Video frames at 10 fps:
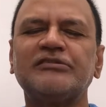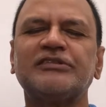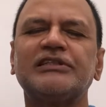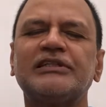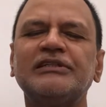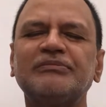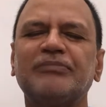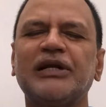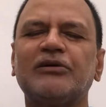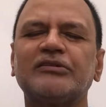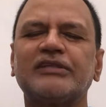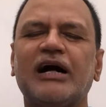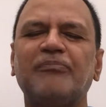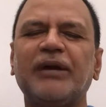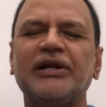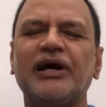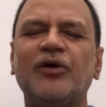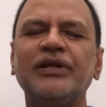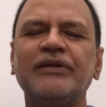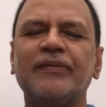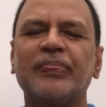the bellows up and down,